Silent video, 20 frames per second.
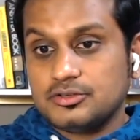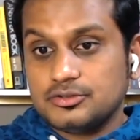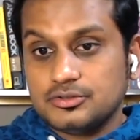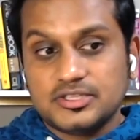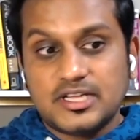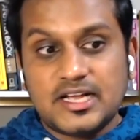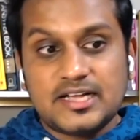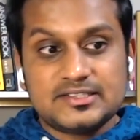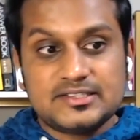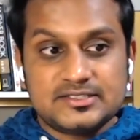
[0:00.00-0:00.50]
So
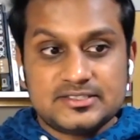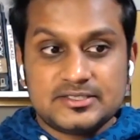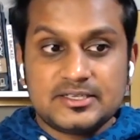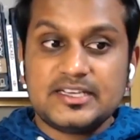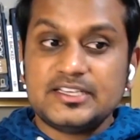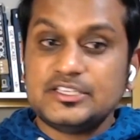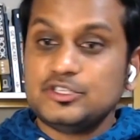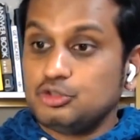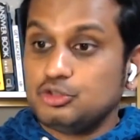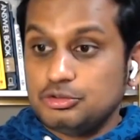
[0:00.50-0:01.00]
that's
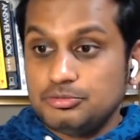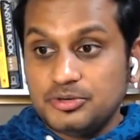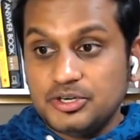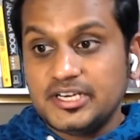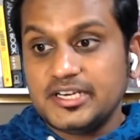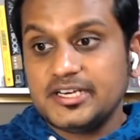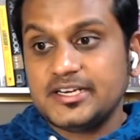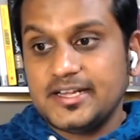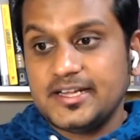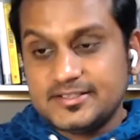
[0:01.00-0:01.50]

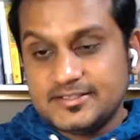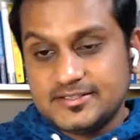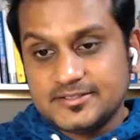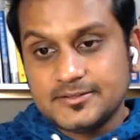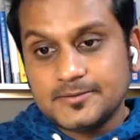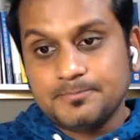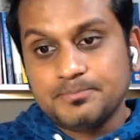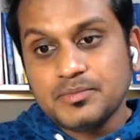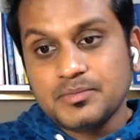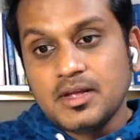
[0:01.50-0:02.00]
usability tests.